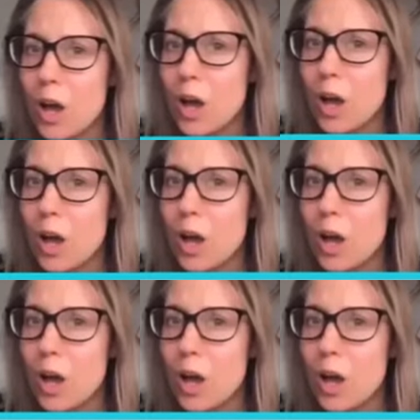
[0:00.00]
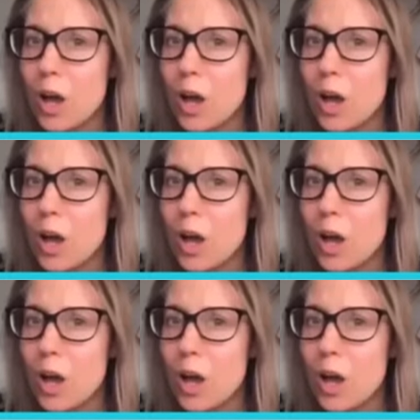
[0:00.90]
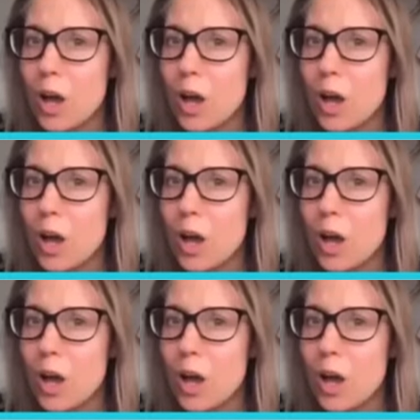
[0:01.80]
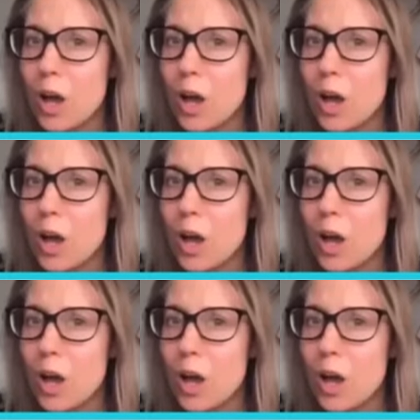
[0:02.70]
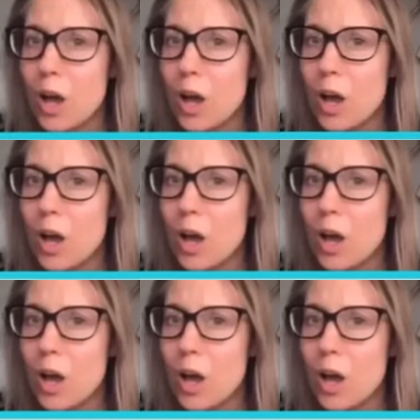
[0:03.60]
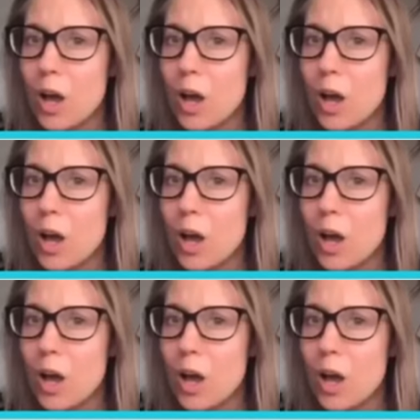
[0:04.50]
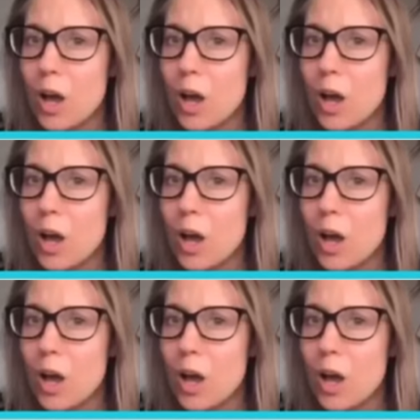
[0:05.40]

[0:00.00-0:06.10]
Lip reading: The person shown says nothing.